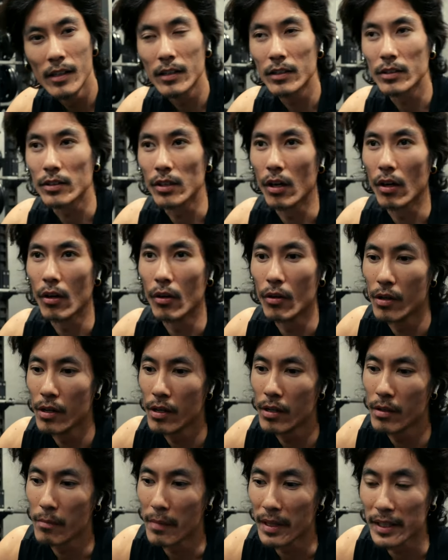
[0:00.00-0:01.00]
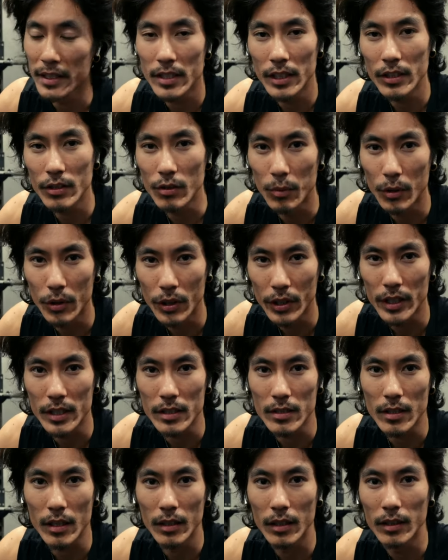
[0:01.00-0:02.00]
So maintain your body
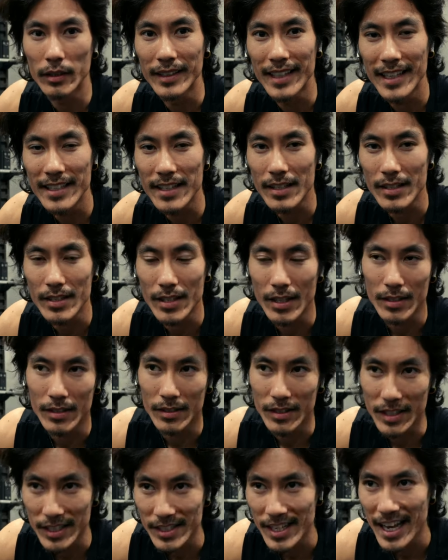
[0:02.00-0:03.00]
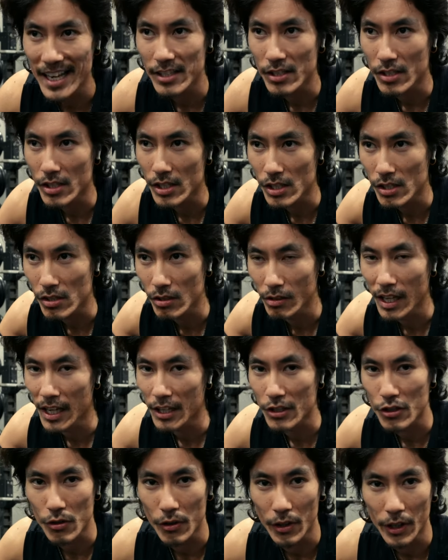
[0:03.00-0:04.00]
is a necess necessity, it's not
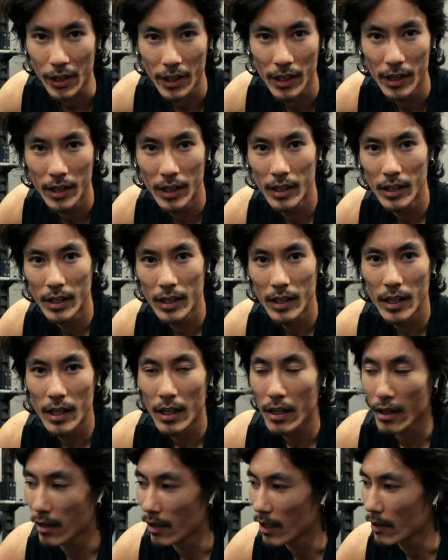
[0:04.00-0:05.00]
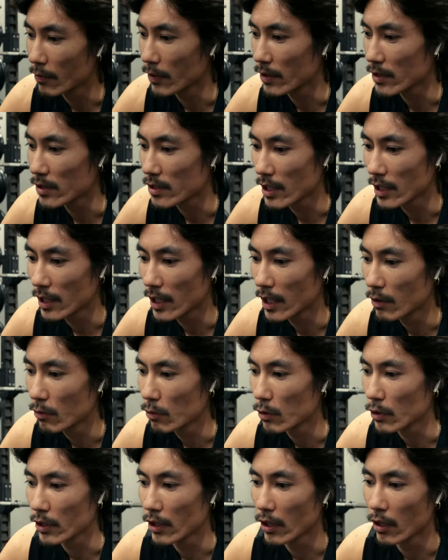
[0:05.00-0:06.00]
luxury. All right, with this said, I
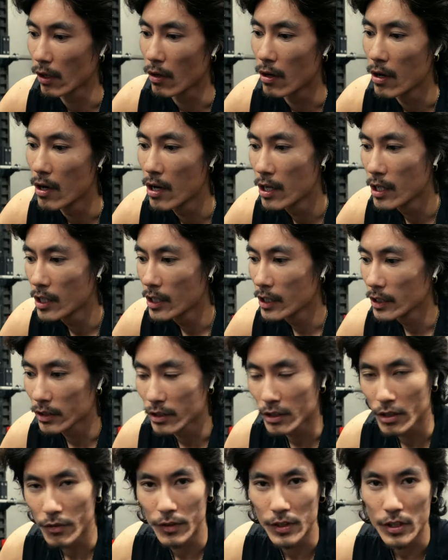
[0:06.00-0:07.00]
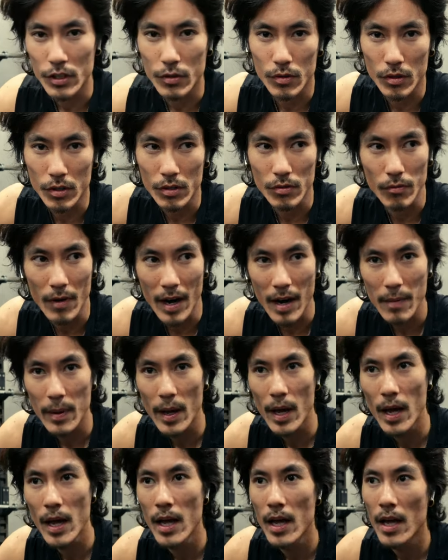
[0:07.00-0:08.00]
will go do the finish to this wrap
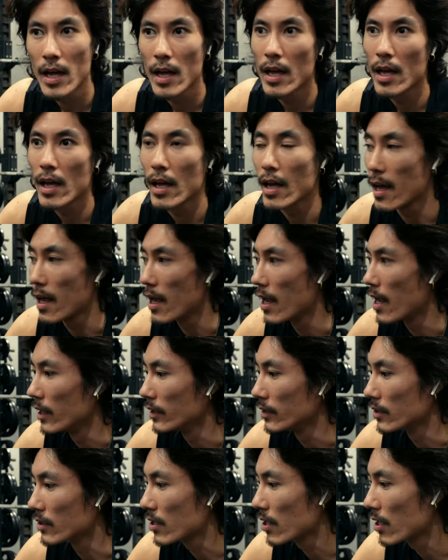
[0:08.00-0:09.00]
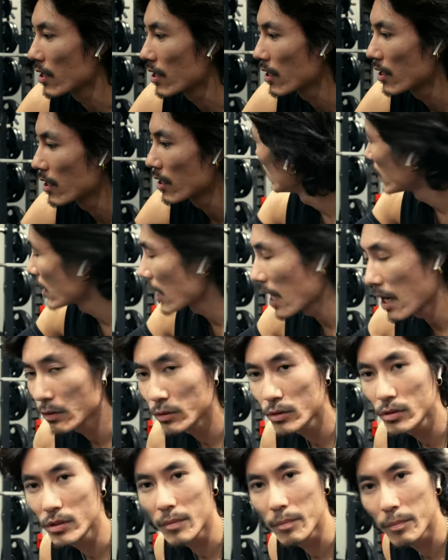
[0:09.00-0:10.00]
and I
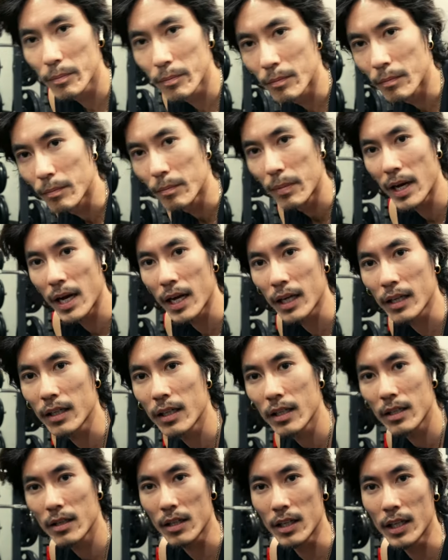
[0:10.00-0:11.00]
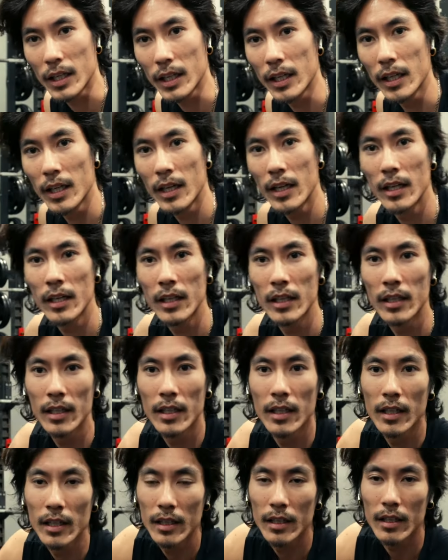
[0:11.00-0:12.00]
will do the back thing
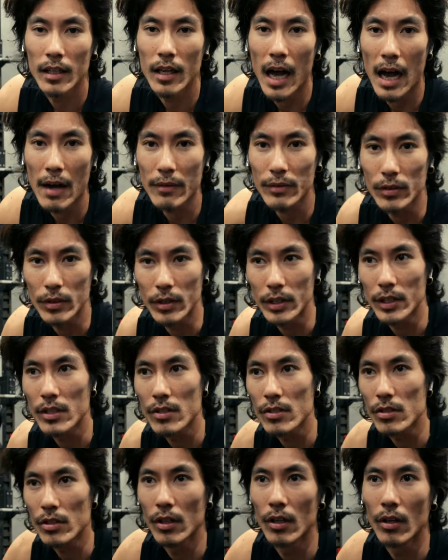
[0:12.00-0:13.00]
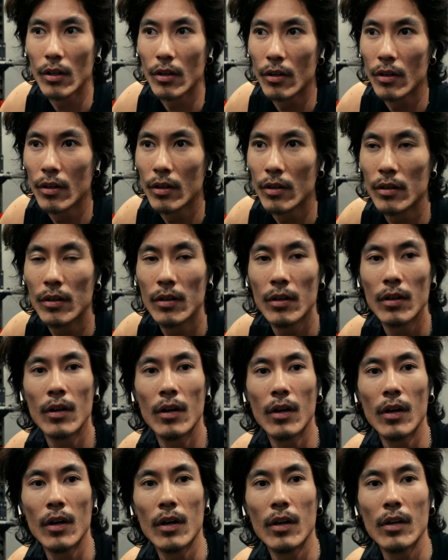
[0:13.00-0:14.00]
after this. So
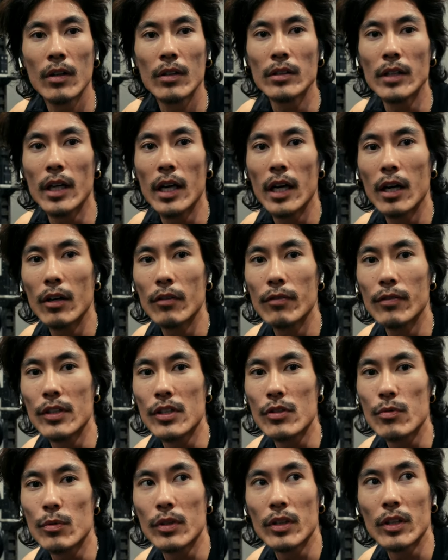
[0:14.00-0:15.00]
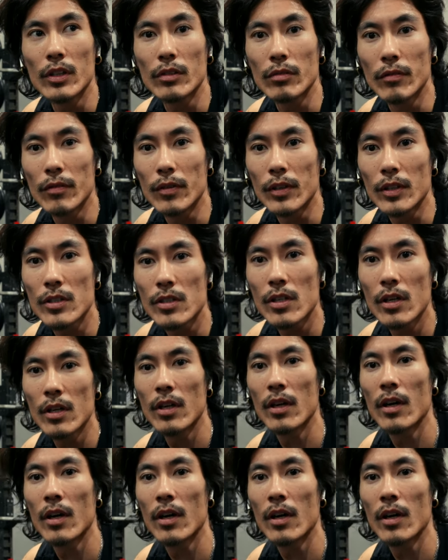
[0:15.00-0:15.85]
yeah, I'll finish with this one first.